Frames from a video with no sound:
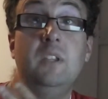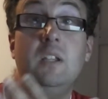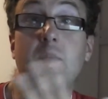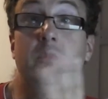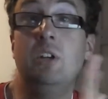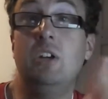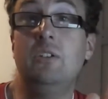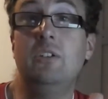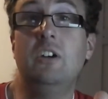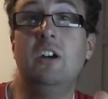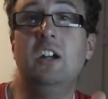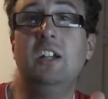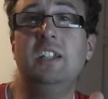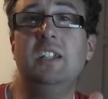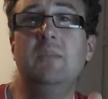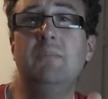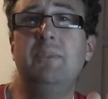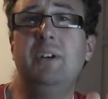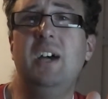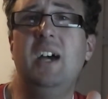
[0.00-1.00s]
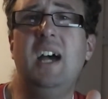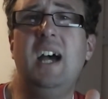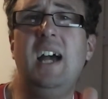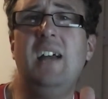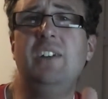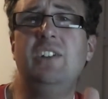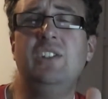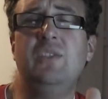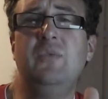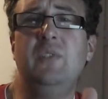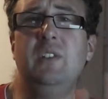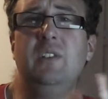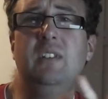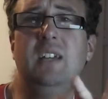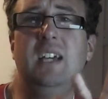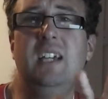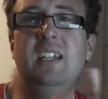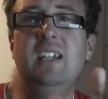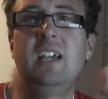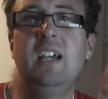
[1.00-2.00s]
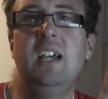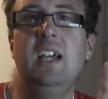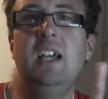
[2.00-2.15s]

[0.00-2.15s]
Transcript: not narky, but I just feel like